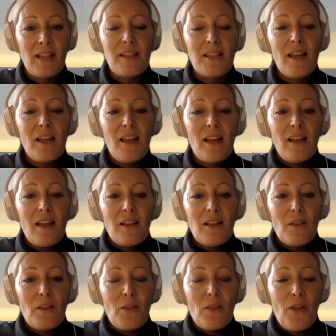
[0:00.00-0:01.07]
And
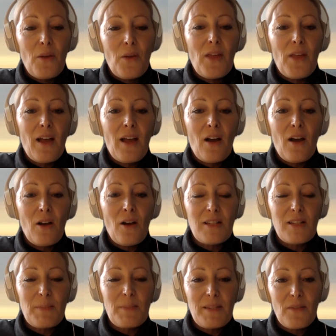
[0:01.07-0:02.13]
though there
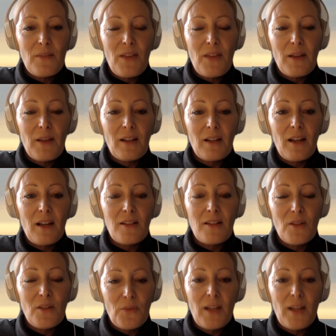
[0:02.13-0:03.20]
are specific
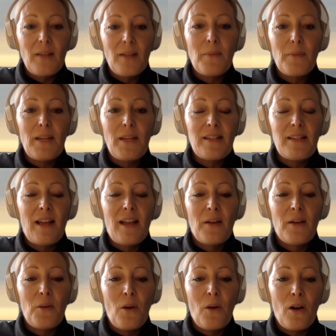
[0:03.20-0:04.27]
software companies
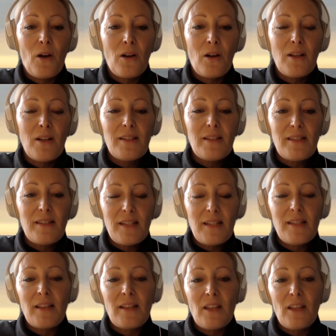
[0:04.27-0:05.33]
now who are
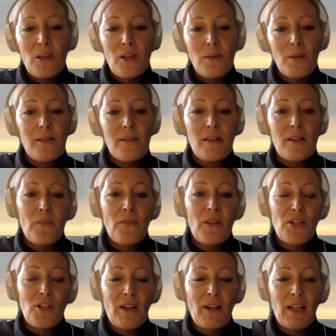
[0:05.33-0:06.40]
ceasing the use of
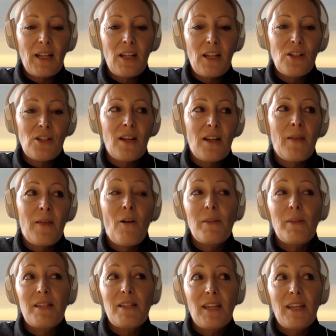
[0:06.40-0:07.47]
facial recognition, and there are
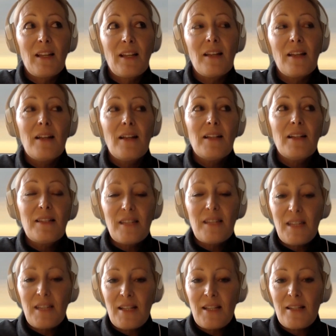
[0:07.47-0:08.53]
particular
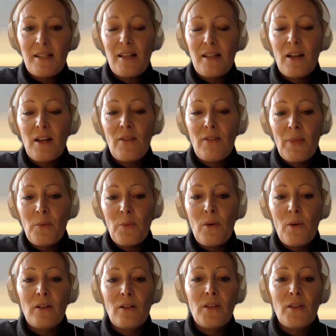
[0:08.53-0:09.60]
cities around
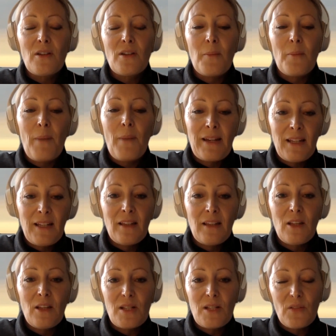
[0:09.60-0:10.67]
the world that are
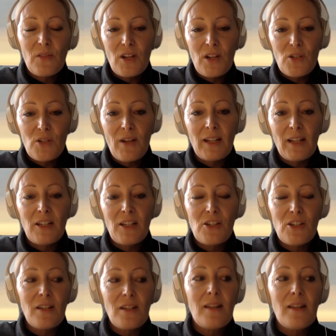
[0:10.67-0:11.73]
banning the use of facial
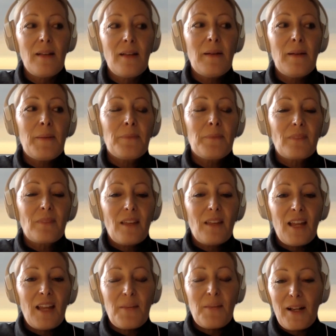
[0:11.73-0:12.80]
recognition,
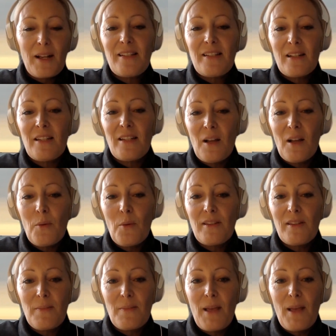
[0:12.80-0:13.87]
in my study, I
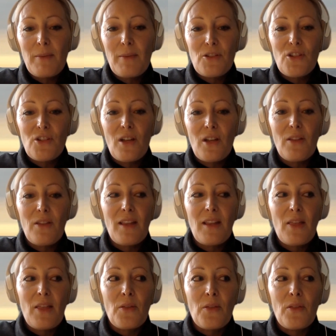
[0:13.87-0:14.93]
want to be able to show
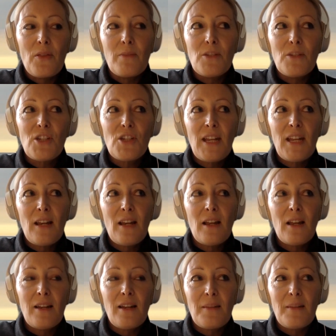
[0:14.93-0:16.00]
that the machine
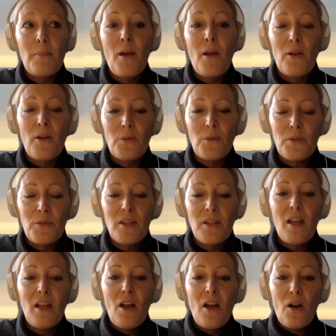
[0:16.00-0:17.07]
learning mode
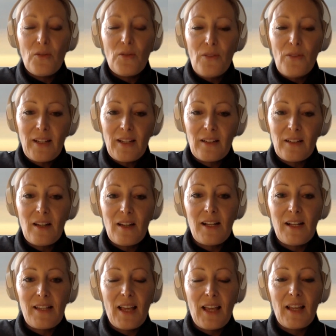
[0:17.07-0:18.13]
of
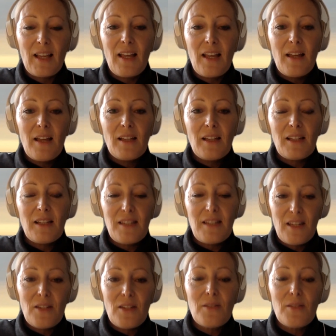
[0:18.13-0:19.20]
recognizing
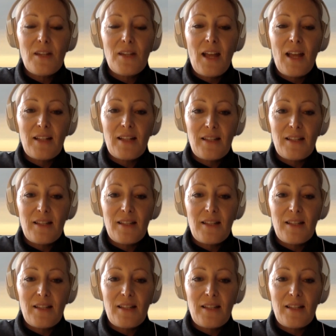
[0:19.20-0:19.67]
continues to